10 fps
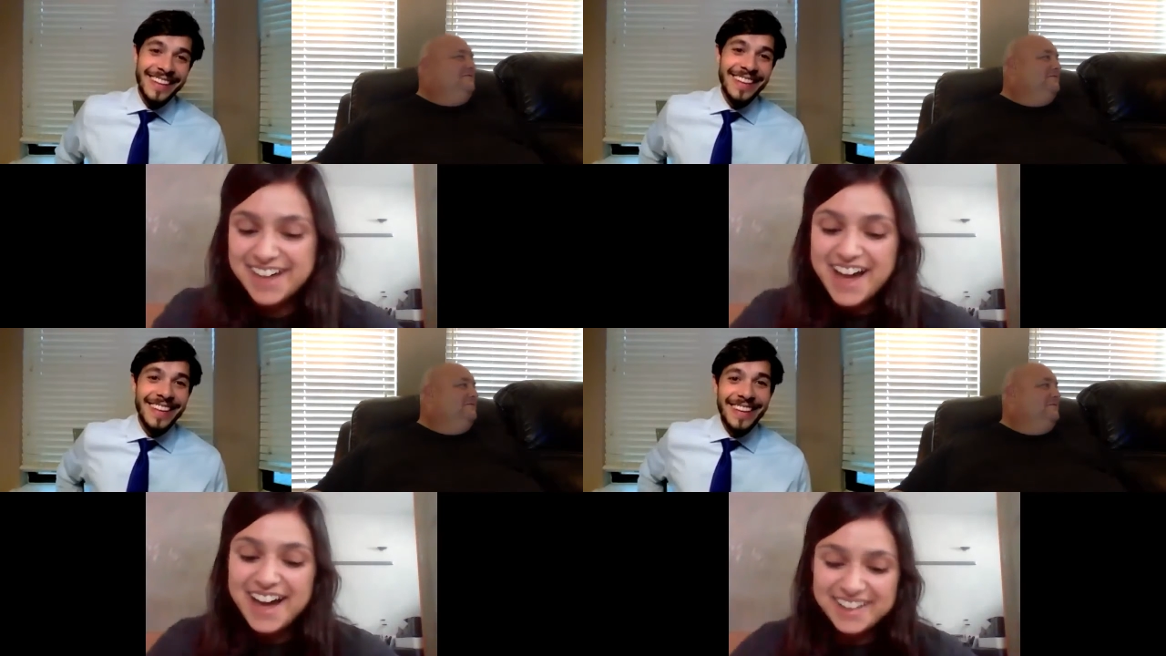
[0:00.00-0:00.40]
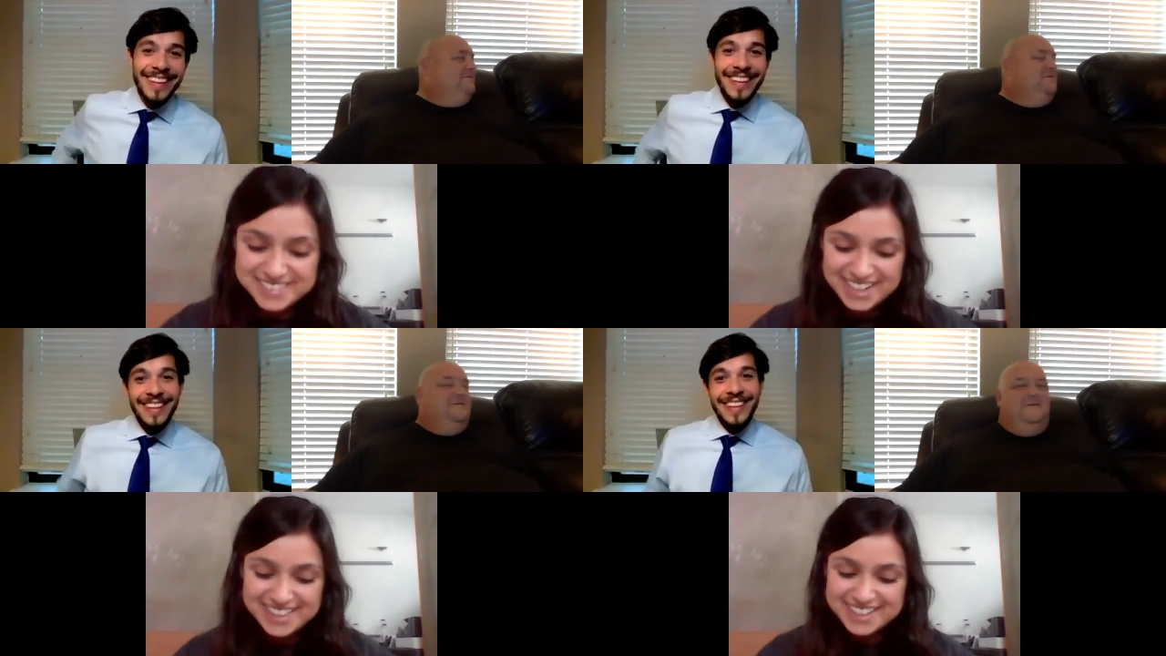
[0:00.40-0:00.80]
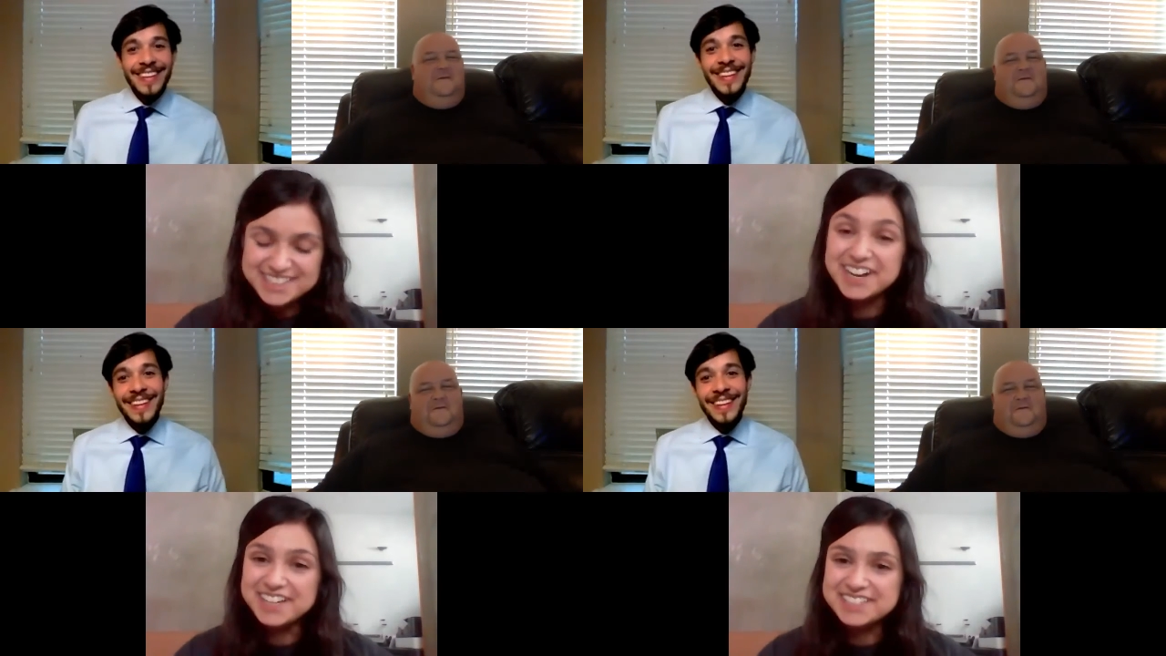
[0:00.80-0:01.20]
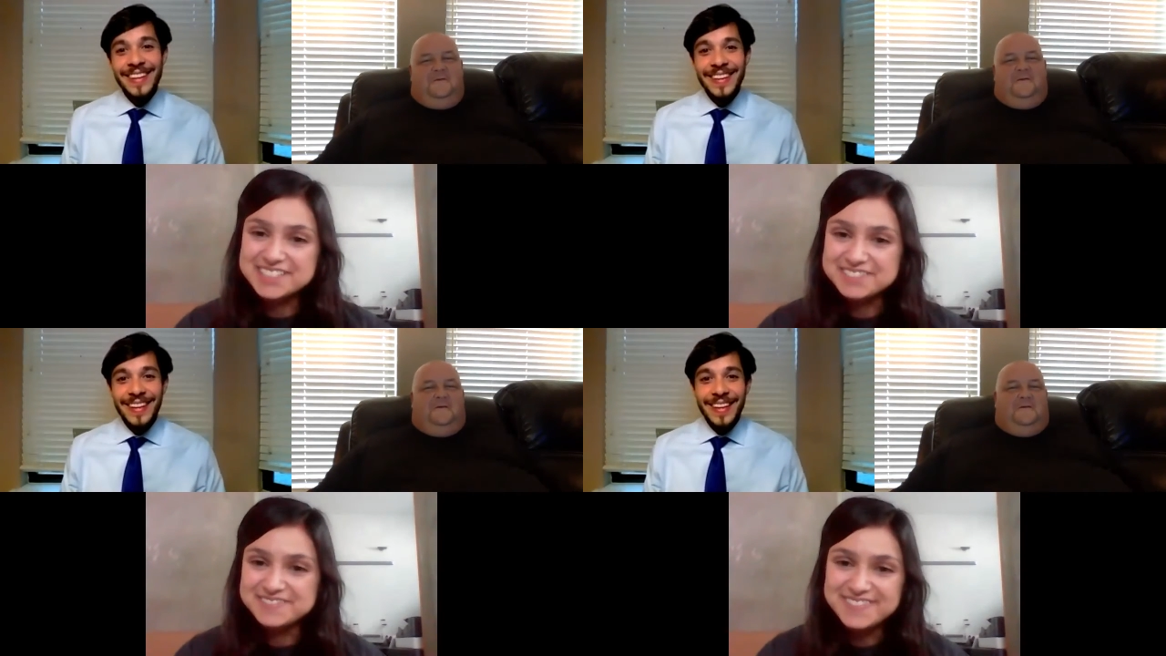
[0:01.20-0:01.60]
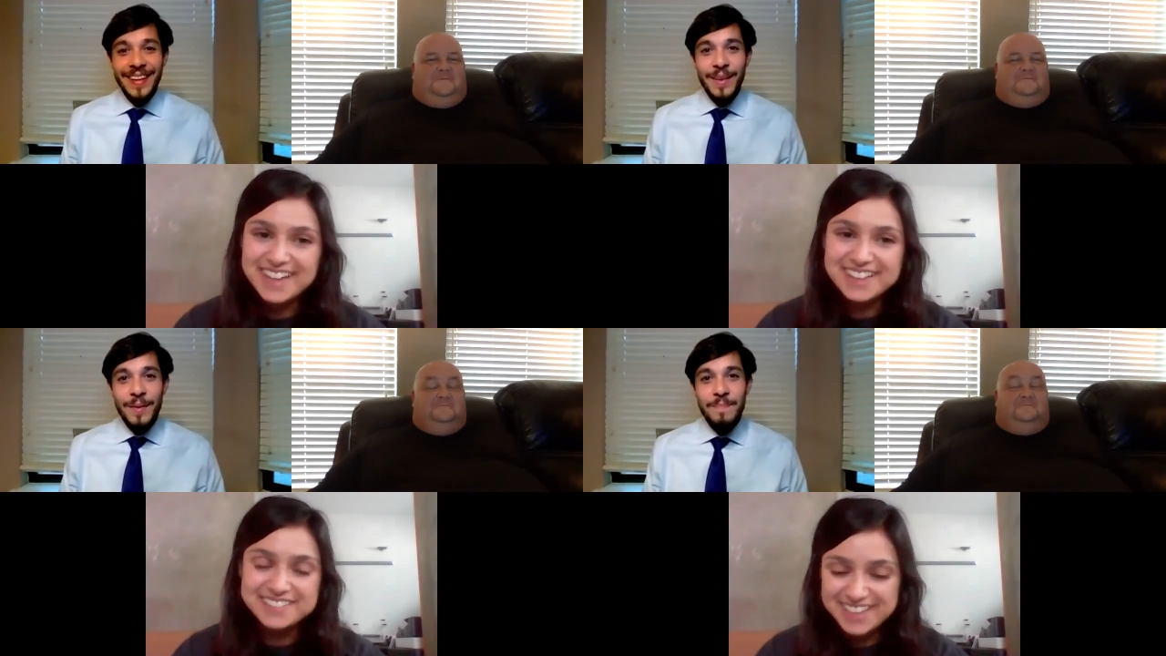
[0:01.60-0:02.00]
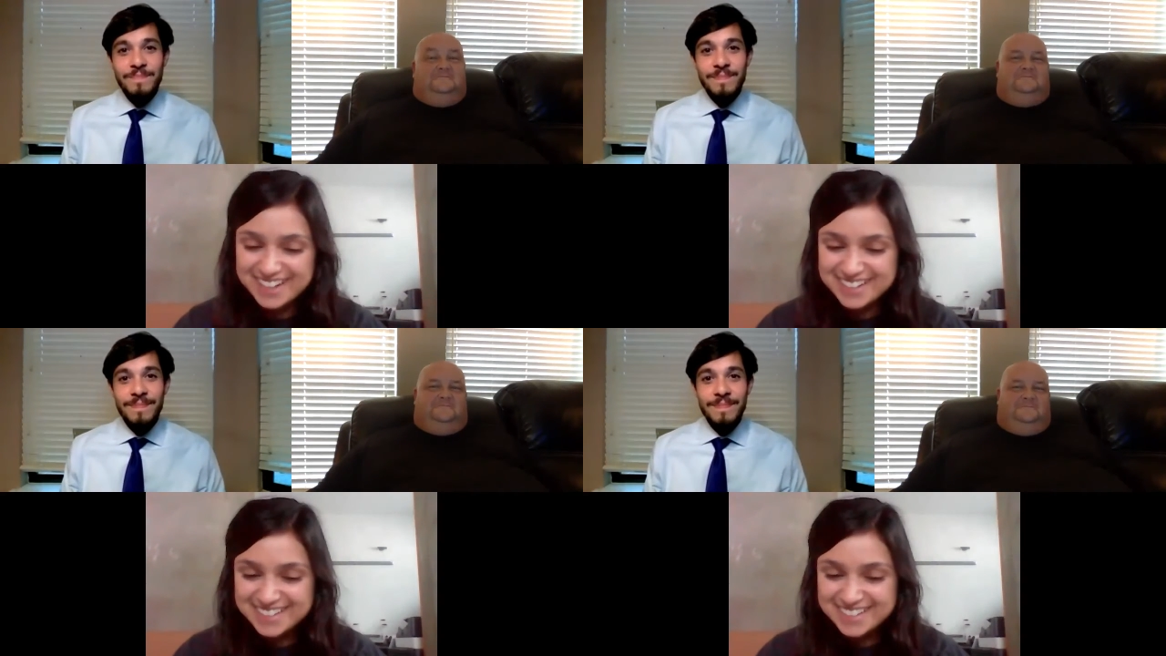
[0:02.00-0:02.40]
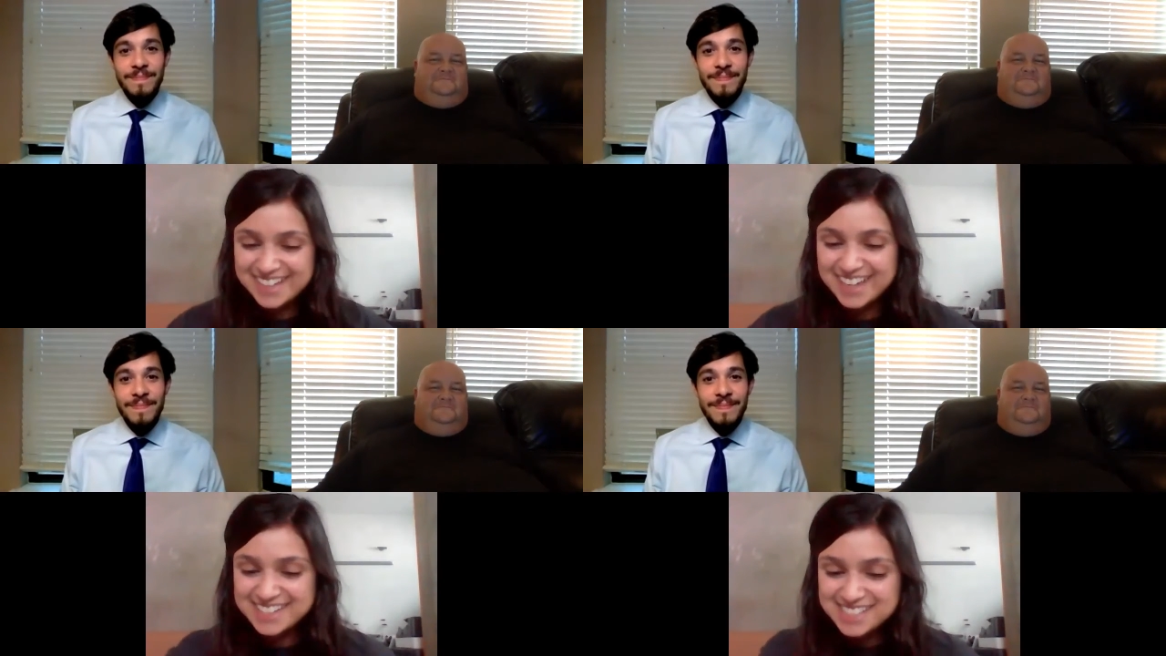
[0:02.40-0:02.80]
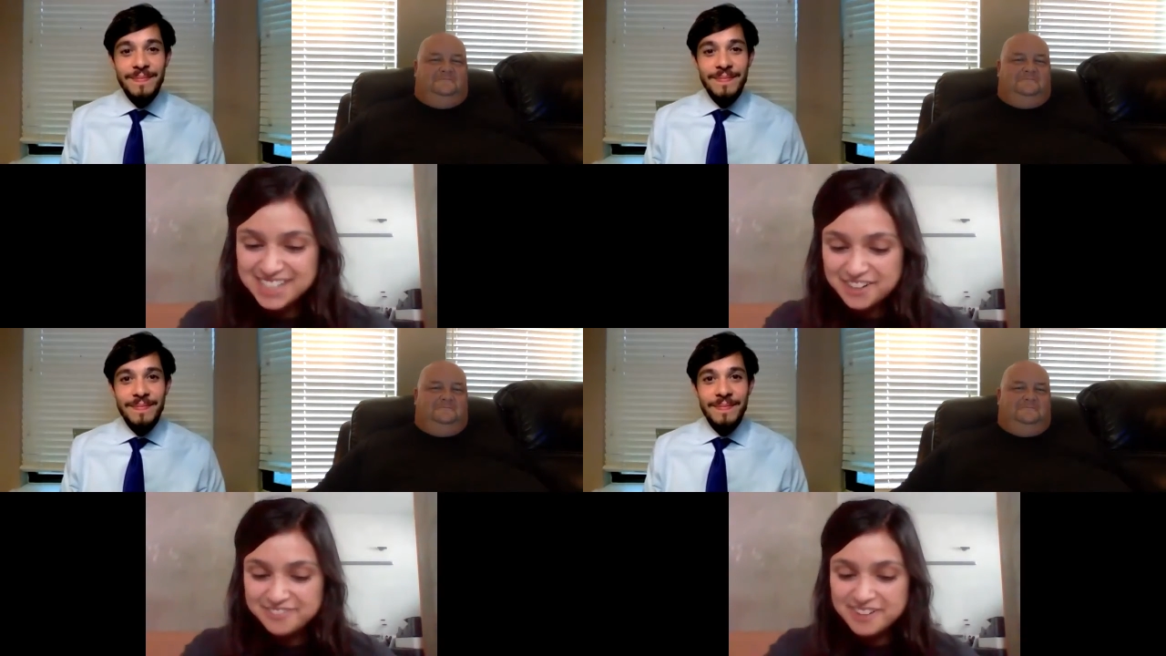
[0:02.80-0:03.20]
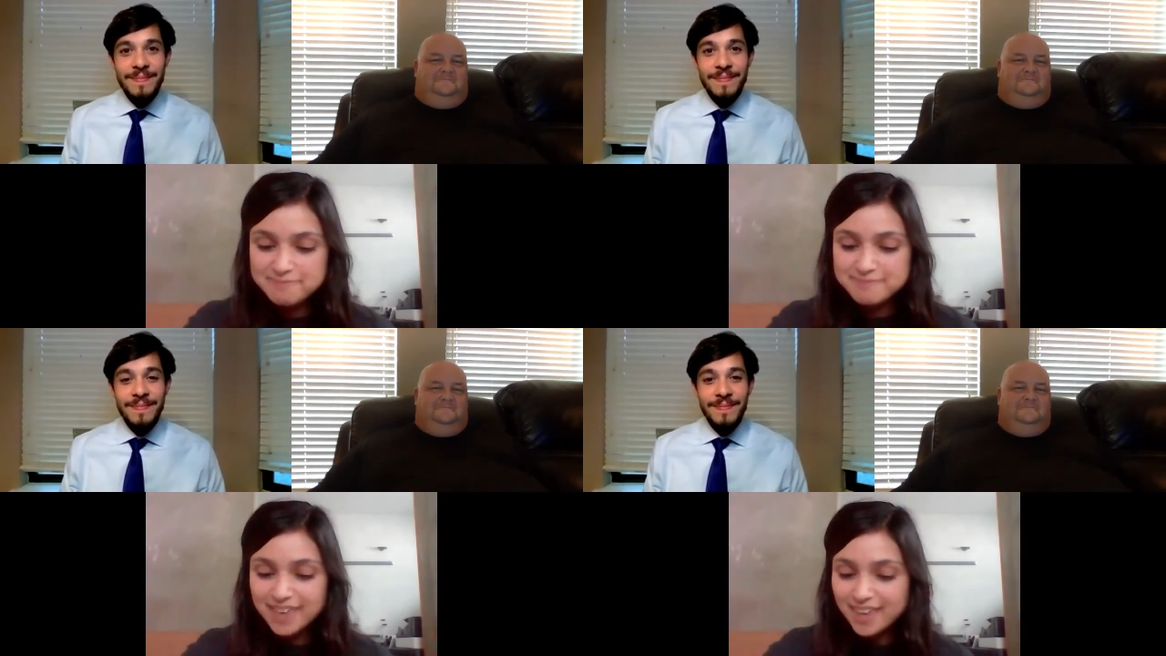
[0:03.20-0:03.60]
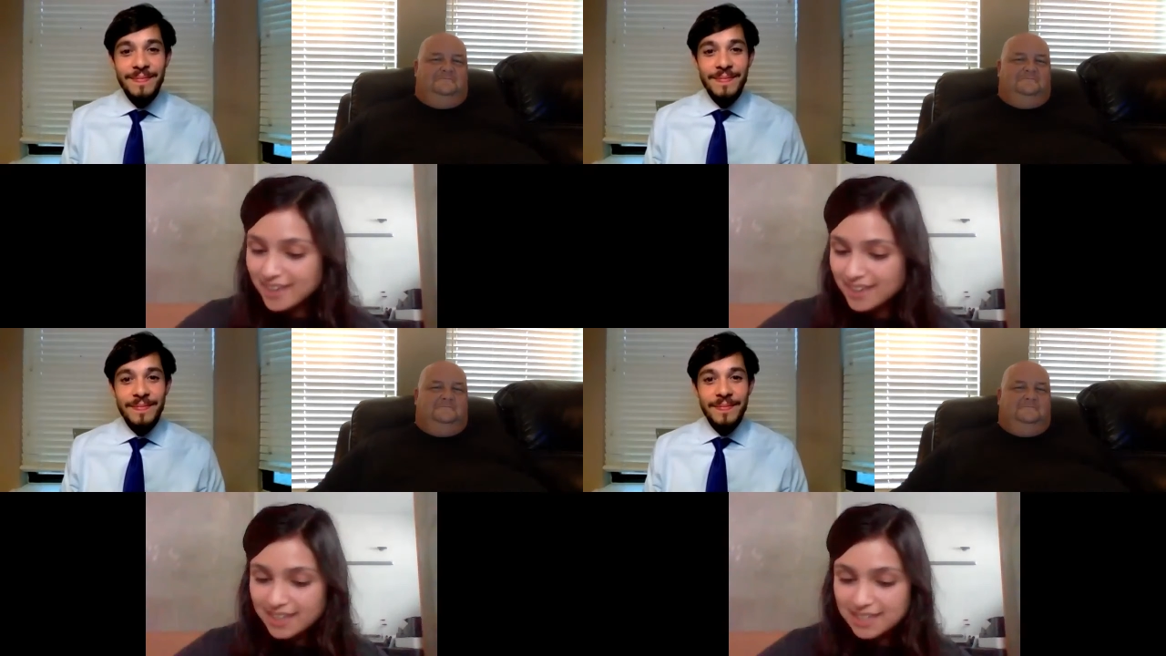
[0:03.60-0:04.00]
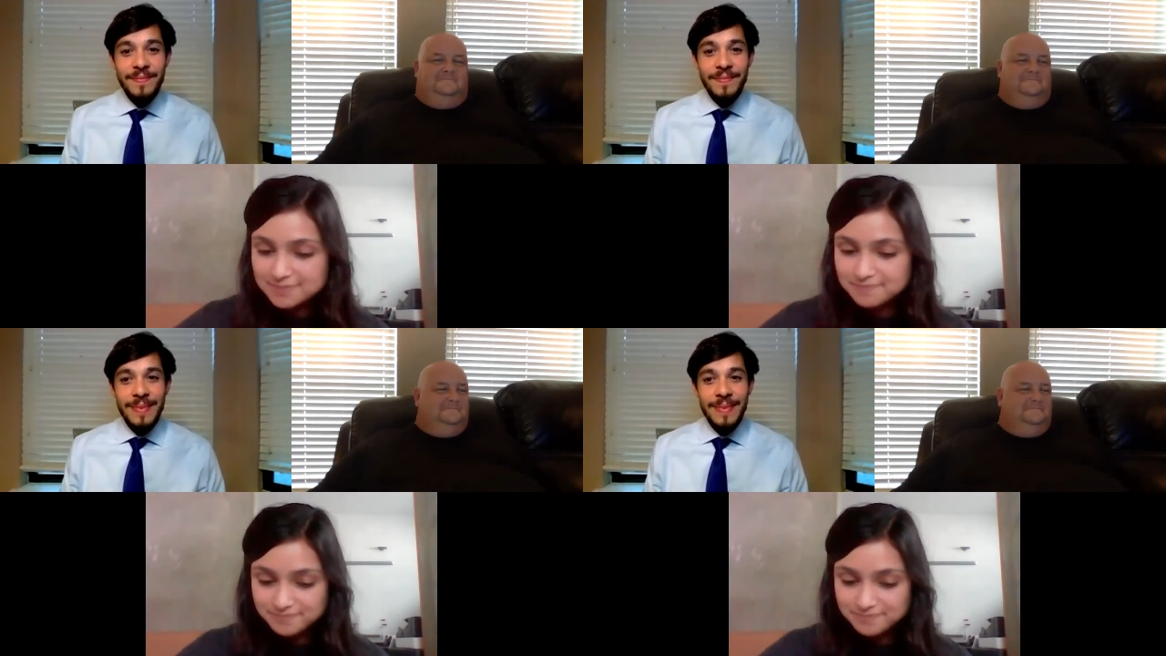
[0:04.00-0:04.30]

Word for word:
Speaker 1: okay, that's awesome. I love that. Okay, so for me,